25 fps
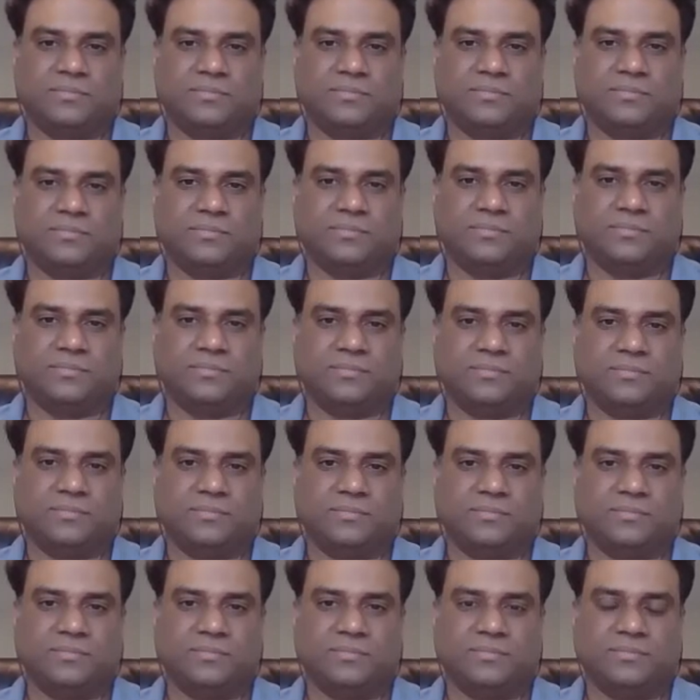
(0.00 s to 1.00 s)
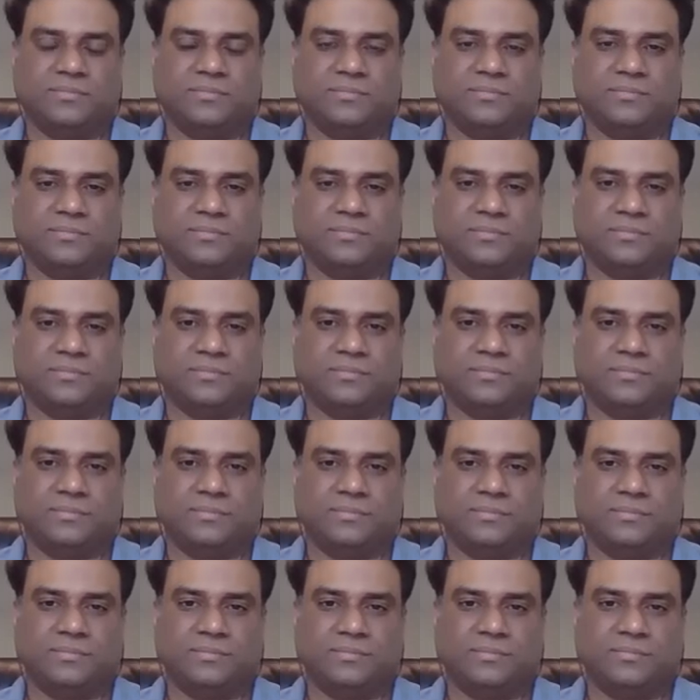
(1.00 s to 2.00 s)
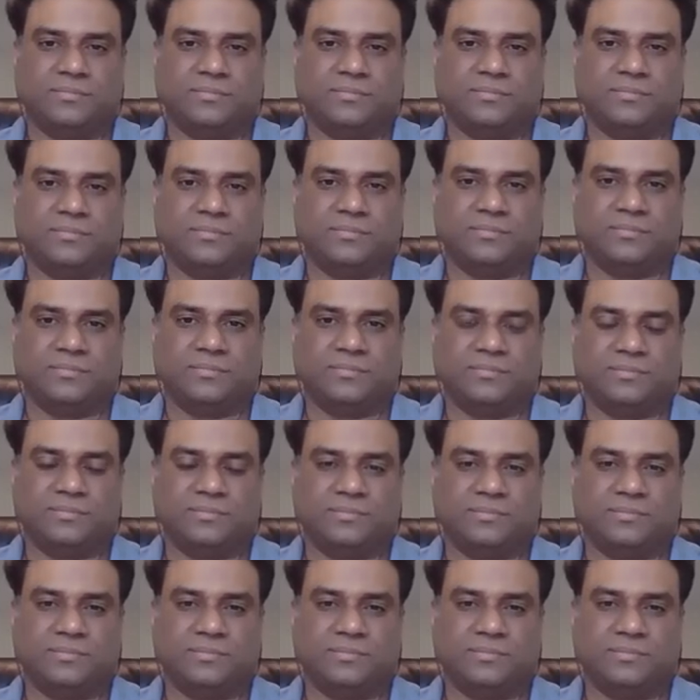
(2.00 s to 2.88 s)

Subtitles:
(not speaking)